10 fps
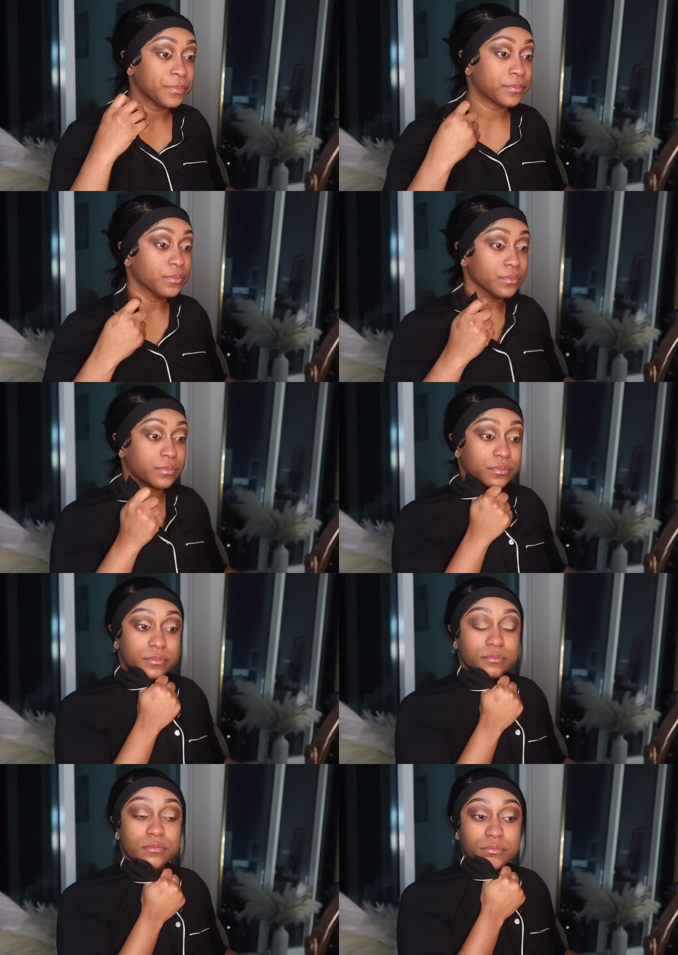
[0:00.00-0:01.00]

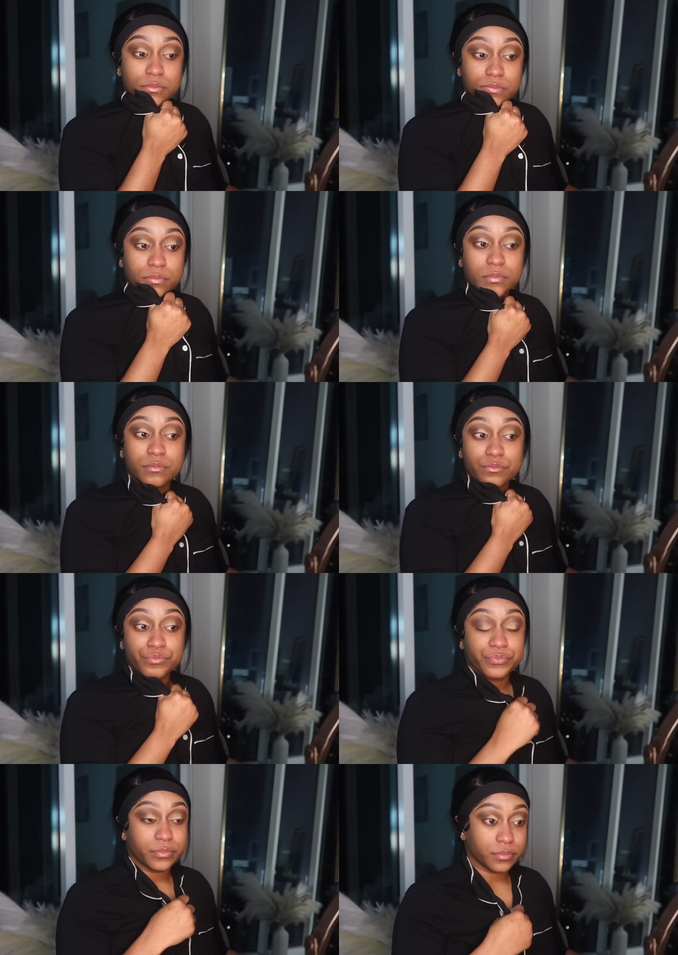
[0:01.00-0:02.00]

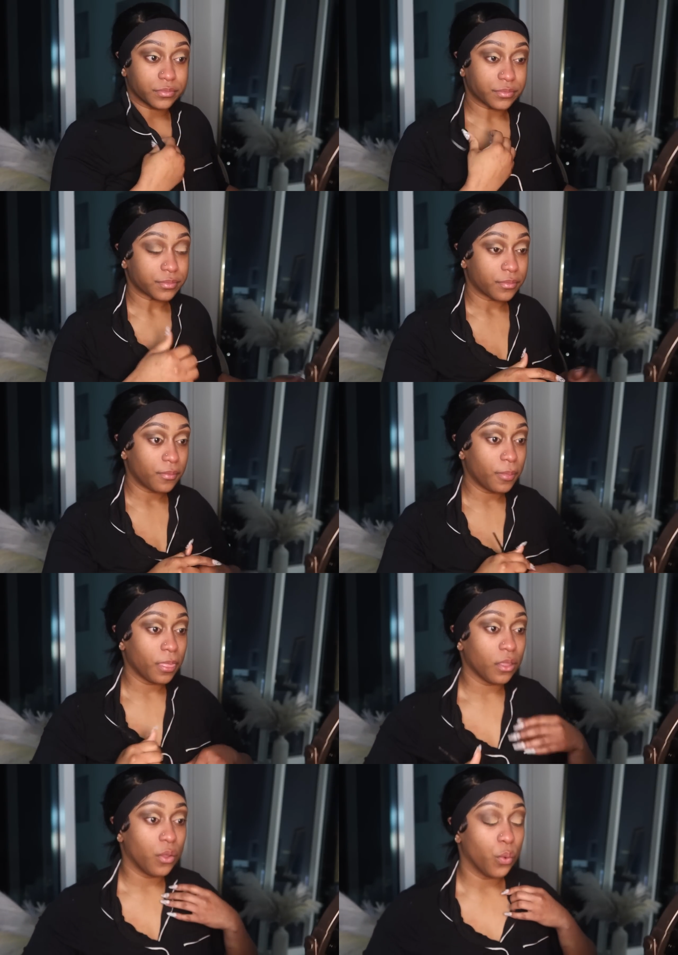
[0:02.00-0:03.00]

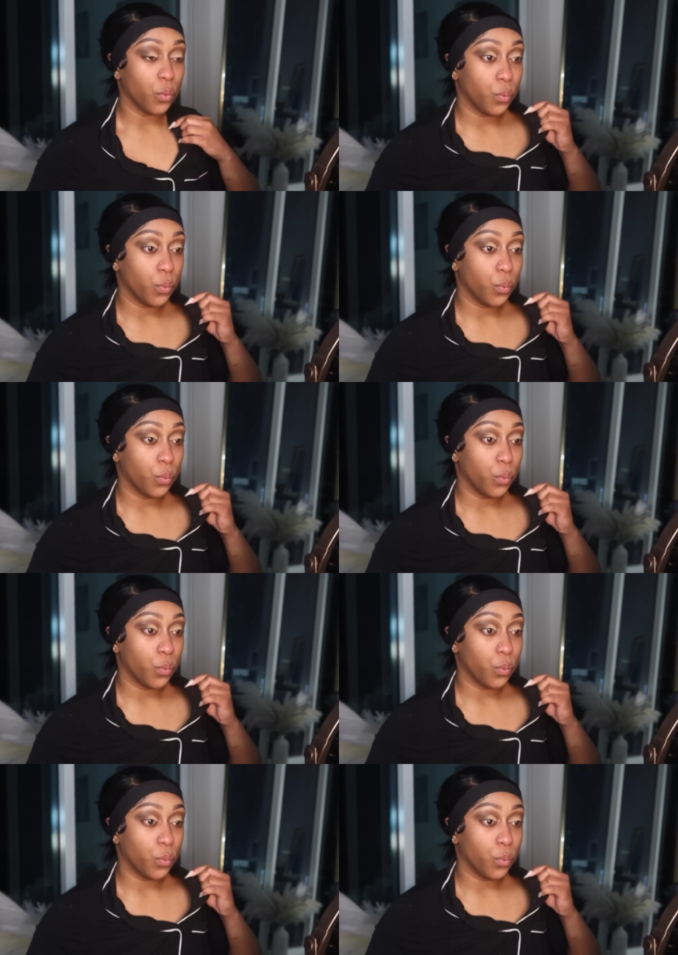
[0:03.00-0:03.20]
[no speech]